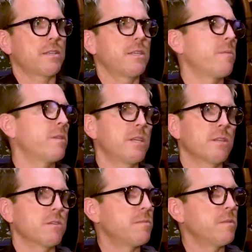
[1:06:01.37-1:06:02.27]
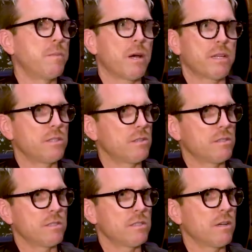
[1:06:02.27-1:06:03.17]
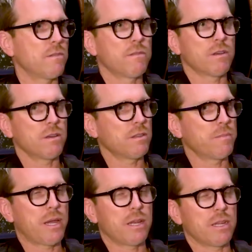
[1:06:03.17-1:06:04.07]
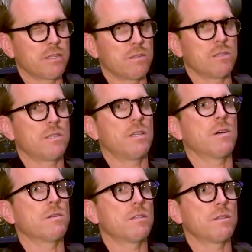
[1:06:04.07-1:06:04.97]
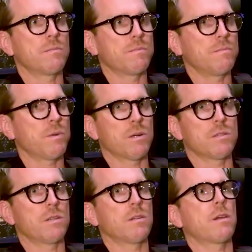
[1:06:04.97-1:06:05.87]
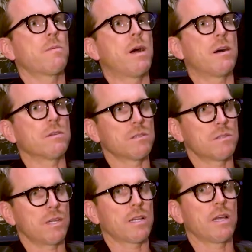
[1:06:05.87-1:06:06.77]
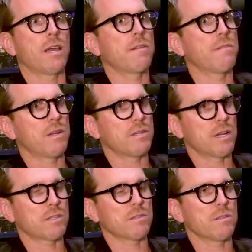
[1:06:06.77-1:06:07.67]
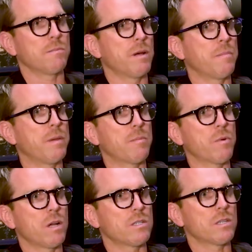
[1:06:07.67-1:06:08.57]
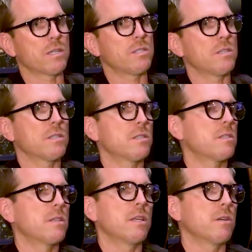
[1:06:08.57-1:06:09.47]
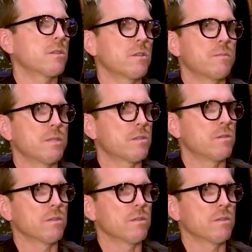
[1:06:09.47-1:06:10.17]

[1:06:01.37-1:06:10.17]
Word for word: like same with seeing those the bodysuits and stuff, the the paintings. You just see those in person, you're like, wow. So see a client finish actual a, a big project, it just it looks so much